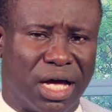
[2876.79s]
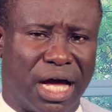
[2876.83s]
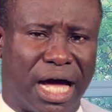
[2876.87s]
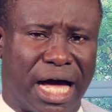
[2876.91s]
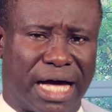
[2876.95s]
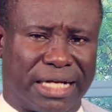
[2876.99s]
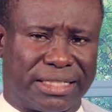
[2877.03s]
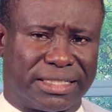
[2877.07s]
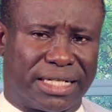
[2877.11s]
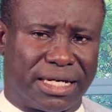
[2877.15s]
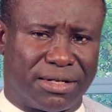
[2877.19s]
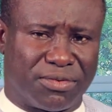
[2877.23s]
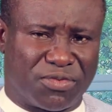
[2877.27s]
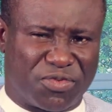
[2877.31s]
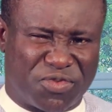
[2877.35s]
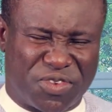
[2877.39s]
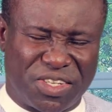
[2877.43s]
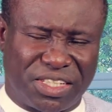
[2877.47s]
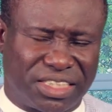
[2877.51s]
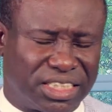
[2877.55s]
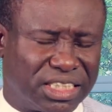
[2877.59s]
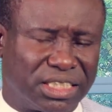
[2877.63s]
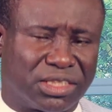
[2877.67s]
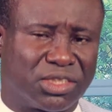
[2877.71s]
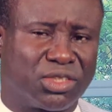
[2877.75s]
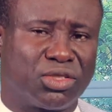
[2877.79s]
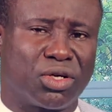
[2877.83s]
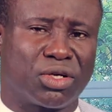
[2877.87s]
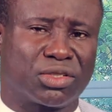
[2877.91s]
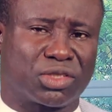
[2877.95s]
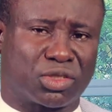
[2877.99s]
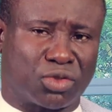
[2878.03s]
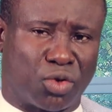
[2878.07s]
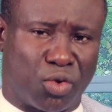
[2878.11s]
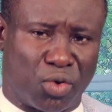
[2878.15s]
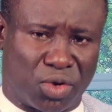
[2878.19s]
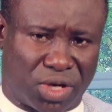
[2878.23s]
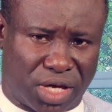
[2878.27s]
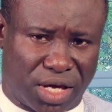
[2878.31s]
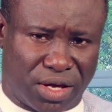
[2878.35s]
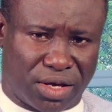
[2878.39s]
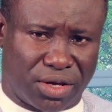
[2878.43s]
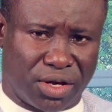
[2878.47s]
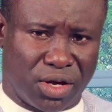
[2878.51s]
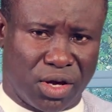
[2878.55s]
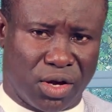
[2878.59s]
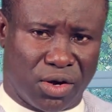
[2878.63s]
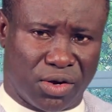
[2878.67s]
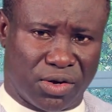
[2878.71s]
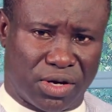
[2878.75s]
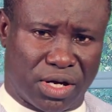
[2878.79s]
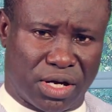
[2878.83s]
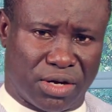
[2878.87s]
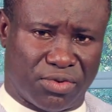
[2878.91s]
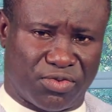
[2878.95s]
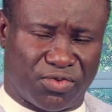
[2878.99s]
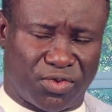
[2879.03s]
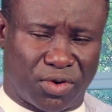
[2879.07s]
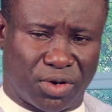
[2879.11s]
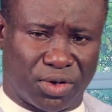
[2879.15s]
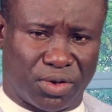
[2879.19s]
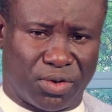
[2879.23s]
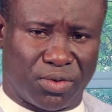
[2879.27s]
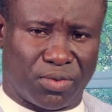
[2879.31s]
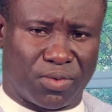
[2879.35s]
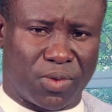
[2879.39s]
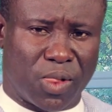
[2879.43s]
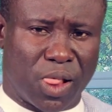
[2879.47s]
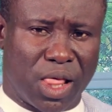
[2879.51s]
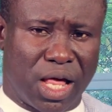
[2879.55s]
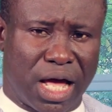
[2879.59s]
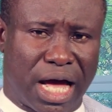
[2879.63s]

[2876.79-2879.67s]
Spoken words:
and then fish is just okay for you.